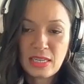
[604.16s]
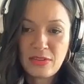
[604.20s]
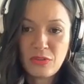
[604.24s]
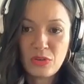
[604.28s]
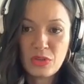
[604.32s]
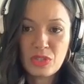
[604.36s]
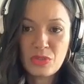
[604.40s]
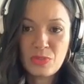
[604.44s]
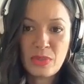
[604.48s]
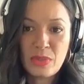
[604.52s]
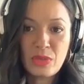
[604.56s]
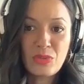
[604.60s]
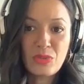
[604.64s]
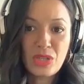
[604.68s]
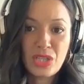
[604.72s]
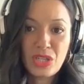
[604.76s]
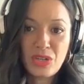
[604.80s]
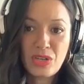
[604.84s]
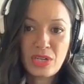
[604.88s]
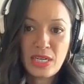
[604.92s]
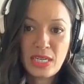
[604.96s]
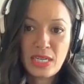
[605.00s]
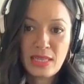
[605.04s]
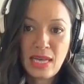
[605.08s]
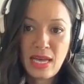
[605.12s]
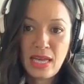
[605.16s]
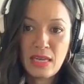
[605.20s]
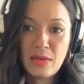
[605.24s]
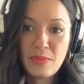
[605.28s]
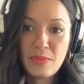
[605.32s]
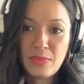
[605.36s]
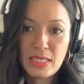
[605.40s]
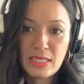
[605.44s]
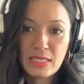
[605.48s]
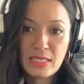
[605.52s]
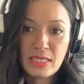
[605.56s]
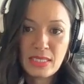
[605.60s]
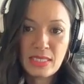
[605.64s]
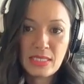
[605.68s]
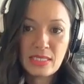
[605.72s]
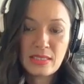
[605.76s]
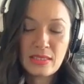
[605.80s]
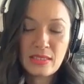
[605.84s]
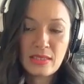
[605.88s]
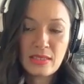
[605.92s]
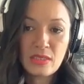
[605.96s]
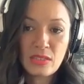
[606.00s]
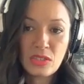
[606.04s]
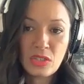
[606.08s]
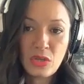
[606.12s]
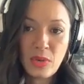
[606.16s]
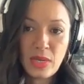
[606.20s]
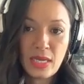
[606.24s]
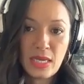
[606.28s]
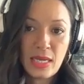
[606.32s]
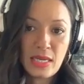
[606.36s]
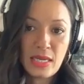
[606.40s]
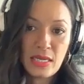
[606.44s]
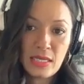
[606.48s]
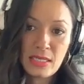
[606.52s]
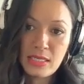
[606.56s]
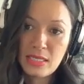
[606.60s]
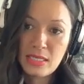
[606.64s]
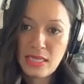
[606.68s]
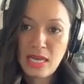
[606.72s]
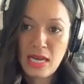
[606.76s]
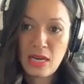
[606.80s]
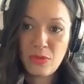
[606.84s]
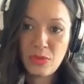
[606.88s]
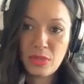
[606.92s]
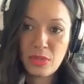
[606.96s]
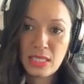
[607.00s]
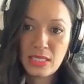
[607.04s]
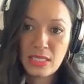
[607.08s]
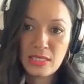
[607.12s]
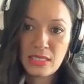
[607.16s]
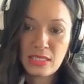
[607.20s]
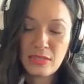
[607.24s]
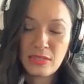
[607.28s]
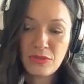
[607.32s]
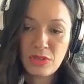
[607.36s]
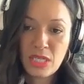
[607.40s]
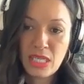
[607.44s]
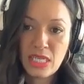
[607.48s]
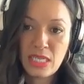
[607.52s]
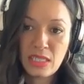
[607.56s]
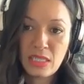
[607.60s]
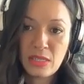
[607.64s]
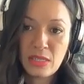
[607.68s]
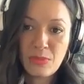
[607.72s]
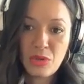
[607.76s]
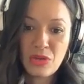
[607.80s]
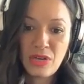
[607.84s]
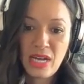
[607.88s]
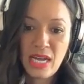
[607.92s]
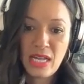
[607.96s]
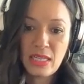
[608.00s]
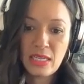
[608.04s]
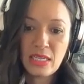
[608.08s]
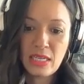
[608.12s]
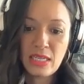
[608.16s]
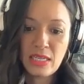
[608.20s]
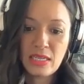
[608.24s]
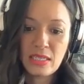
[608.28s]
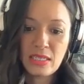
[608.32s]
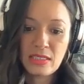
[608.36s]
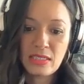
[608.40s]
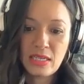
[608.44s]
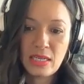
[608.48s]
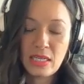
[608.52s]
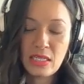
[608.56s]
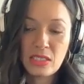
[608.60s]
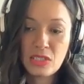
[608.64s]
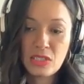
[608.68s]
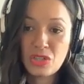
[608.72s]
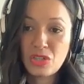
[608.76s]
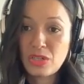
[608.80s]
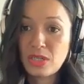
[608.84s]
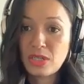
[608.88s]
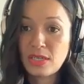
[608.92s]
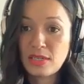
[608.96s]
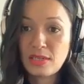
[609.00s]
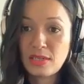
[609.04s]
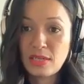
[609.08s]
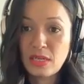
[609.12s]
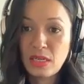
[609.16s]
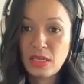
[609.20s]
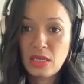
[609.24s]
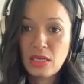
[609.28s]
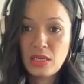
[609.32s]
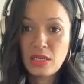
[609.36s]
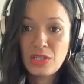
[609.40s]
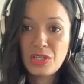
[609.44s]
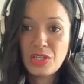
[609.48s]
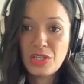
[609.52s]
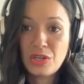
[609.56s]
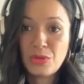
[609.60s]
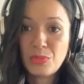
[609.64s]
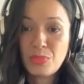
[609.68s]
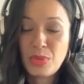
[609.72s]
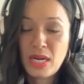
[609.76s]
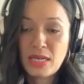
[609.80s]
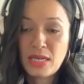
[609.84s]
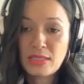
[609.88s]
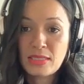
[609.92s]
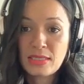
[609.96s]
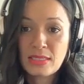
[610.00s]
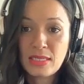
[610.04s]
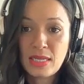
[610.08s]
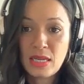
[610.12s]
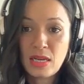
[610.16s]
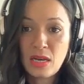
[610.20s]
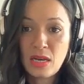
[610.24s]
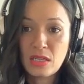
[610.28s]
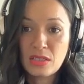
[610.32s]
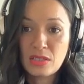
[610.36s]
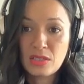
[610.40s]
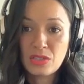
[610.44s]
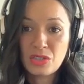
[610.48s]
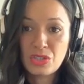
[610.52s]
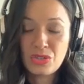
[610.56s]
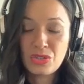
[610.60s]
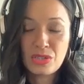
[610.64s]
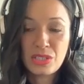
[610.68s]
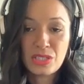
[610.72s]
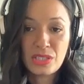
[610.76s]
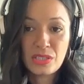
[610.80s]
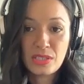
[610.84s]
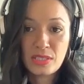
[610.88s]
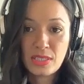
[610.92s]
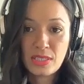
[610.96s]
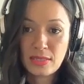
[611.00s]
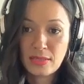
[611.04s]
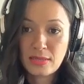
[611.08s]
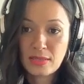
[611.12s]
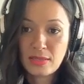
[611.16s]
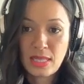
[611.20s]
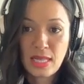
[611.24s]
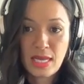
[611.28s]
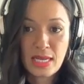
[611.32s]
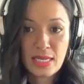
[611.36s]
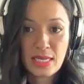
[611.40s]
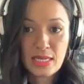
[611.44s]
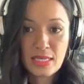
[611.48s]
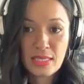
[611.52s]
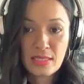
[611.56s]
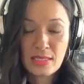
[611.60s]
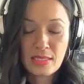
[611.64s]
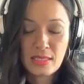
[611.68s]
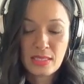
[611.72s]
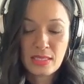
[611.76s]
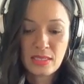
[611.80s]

I've always been really good at that in business. So I kind of did that with these different healing modalities. And I started, practicing on students and clients.